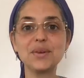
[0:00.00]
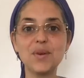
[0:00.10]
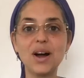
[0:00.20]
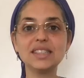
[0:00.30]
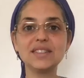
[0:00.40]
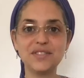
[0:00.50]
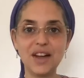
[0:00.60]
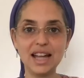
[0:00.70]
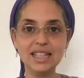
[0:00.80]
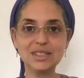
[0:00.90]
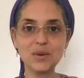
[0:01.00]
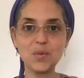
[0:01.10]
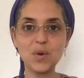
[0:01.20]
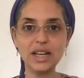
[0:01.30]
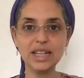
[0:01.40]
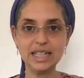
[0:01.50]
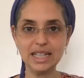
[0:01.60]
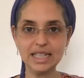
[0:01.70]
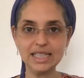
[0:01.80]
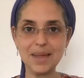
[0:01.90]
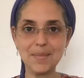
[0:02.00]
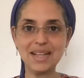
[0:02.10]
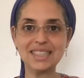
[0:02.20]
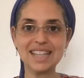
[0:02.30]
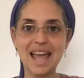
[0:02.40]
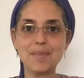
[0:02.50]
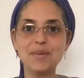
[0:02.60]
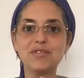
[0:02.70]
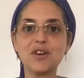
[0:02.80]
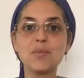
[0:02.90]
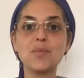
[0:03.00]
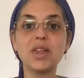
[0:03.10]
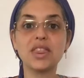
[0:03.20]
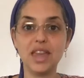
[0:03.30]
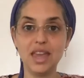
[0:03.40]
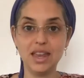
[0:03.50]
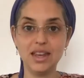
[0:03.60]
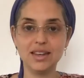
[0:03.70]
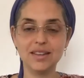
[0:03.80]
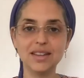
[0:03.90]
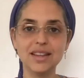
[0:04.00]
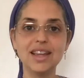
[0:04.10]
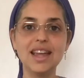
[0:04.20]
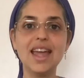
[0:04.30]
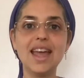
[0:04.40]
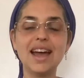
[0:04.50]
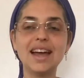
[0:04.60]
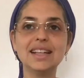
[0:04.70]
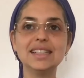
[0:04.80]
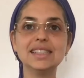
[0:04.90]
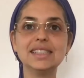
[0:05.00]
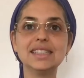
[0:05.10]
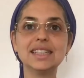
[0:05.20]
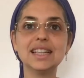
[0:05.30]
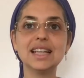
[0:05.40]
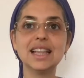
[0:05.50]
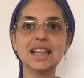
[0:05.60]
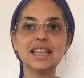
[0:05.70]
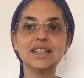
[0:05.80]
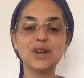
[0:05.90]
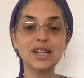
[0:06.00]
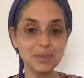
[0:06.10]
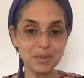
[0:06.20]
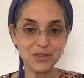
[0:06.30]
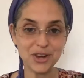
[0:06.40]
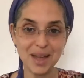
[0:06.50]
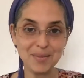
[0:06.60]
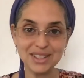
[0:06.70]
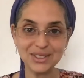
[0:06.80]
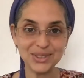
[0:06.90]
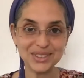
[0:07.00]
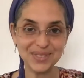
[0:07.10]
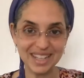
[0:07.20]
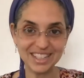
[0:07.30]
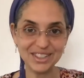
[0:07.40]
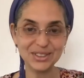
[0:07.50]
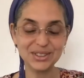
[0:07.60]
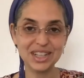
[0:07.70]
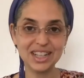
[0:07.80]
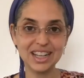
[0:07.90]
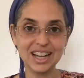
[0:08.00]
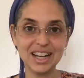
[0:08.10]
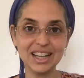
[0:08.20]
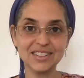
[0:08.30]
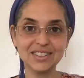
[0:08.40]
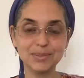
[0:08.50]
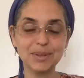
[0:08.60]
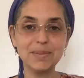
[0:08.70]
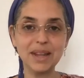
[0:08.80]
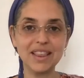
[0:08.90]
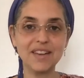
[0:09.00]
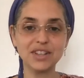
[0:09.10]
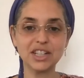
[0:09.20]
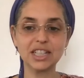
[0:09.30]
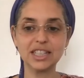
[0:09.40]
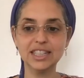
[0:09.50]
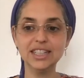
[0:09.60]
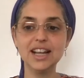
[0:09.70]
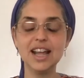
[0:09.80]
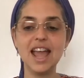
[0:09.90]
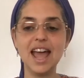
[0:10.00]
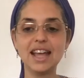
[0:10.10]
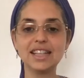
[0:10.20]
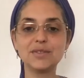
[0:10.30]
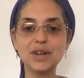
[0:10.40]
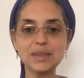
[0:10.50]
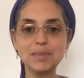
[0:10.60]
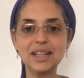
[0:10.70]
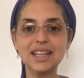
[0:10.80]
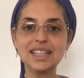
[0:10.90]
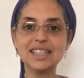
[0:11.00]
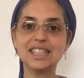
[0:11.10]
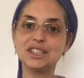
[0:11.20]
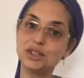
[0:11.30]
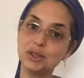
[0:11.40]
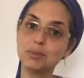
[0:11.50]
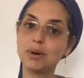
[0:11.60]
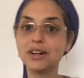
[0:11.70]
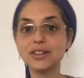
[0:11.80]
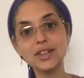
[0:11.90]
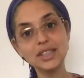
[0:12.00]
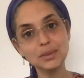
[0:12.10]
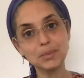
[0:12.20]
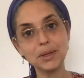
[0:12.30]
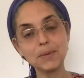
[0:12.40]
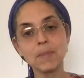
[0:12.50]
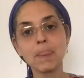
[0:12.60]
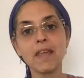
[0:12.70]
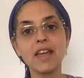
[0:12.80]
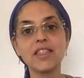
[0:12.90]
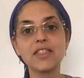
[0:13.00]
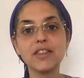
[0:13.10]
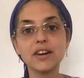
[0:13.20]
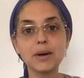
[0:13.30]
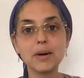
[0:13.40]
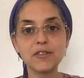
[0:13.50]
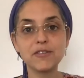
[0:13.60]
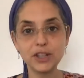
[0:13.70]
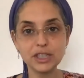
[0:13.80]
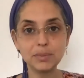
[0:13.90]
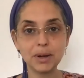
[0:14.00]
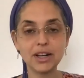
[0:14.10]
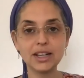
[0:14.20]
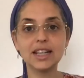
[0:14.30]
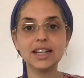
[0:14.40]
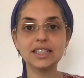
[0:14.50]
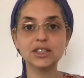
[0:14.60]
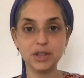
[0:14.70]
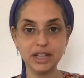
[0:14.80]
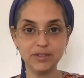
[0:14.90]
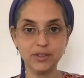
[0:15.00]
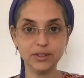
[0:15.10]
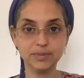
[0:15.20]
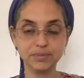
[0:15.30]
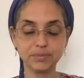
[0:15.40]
want to find what it is that makes us happy from within, and the recipe for happiness will make you make that very clear. And the recipe is a 2-part recipe. The first part is grateful.